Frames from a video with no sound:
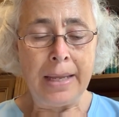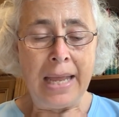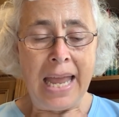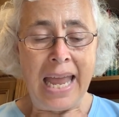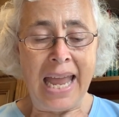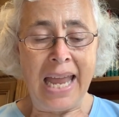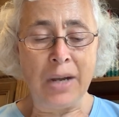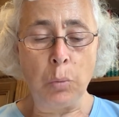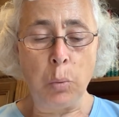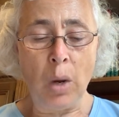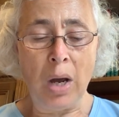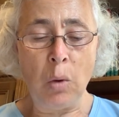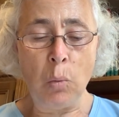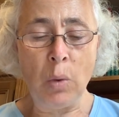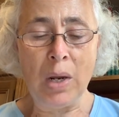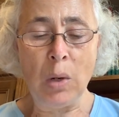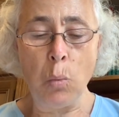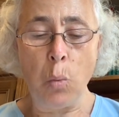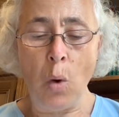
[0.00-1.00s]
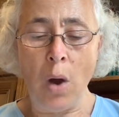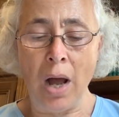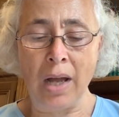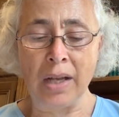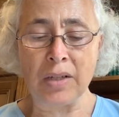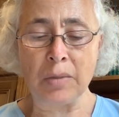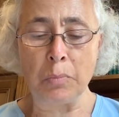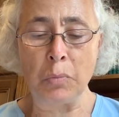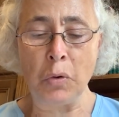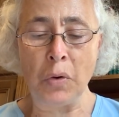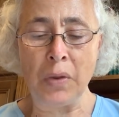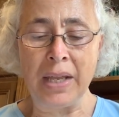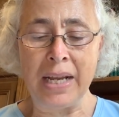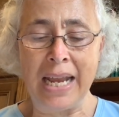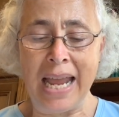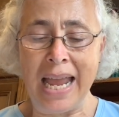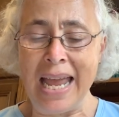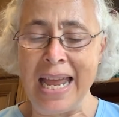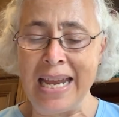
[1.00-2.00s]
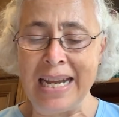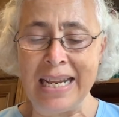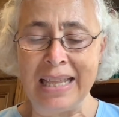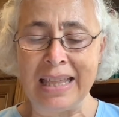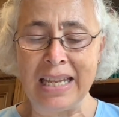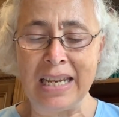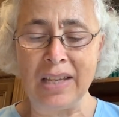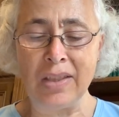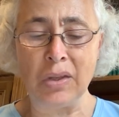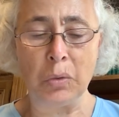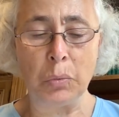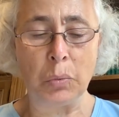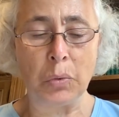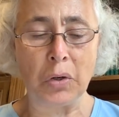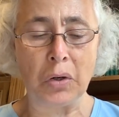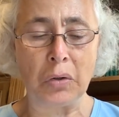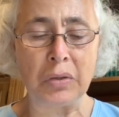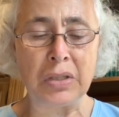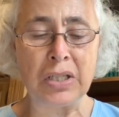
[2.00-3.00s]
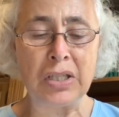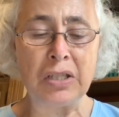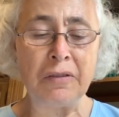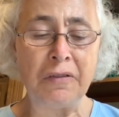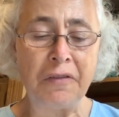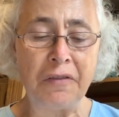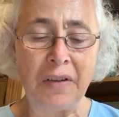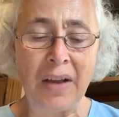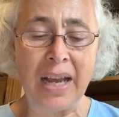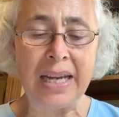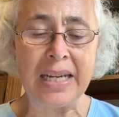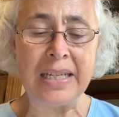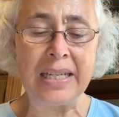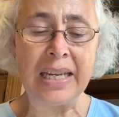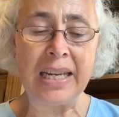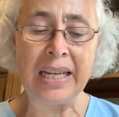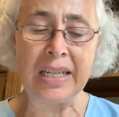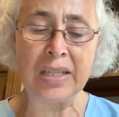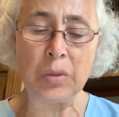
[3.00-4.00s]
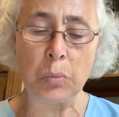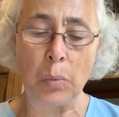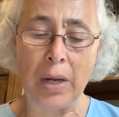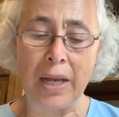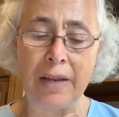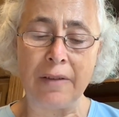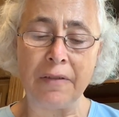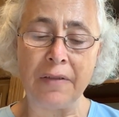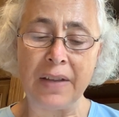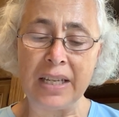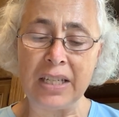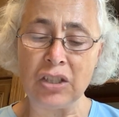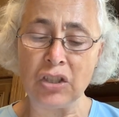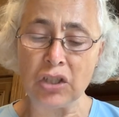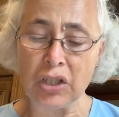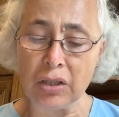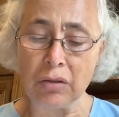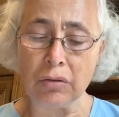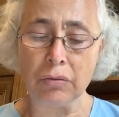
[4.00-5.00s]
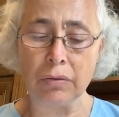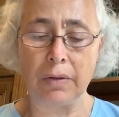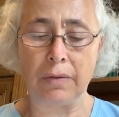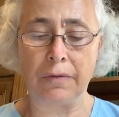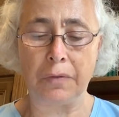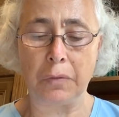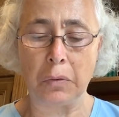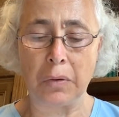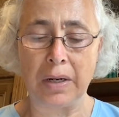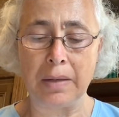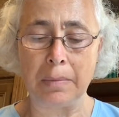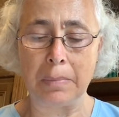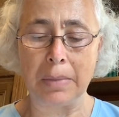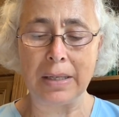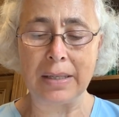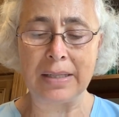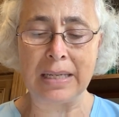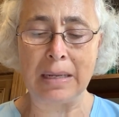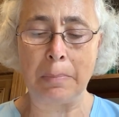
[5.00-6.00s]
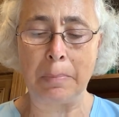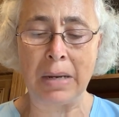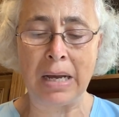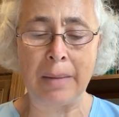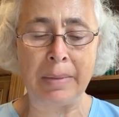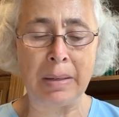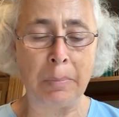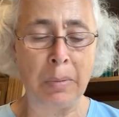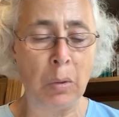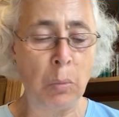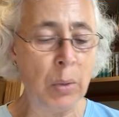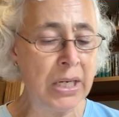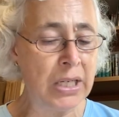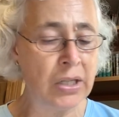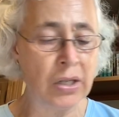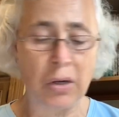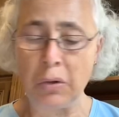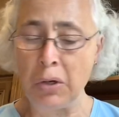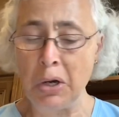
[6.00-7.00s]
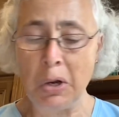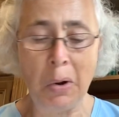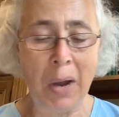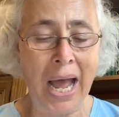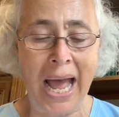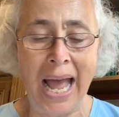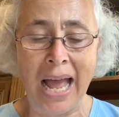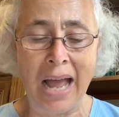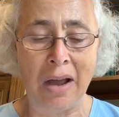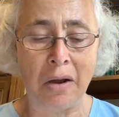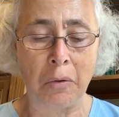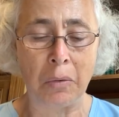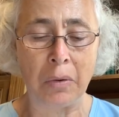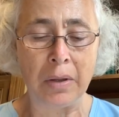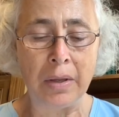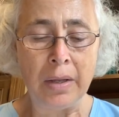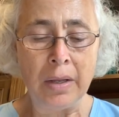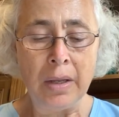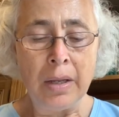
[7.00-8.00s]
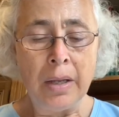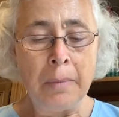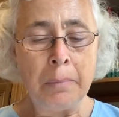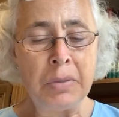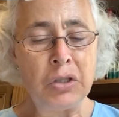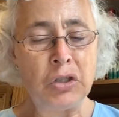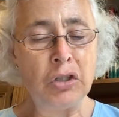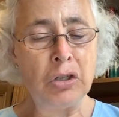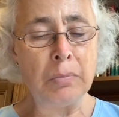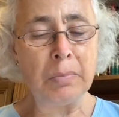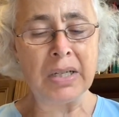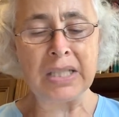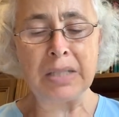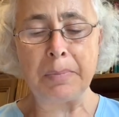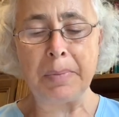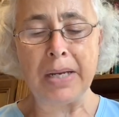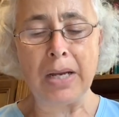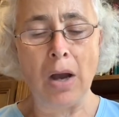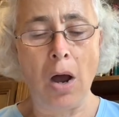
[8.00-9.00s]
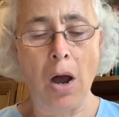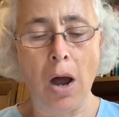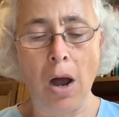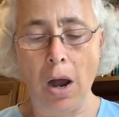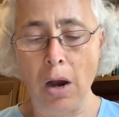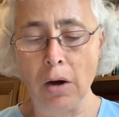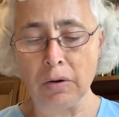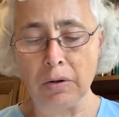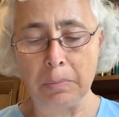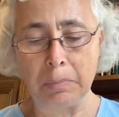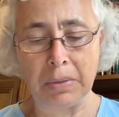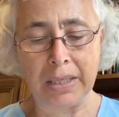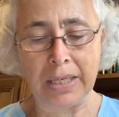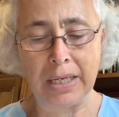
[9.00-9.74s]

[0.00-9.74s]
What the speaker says: "And what we want more than anything in the world is to find his wife and children for him," said Bobby, "but we don't know how. But you must be horribly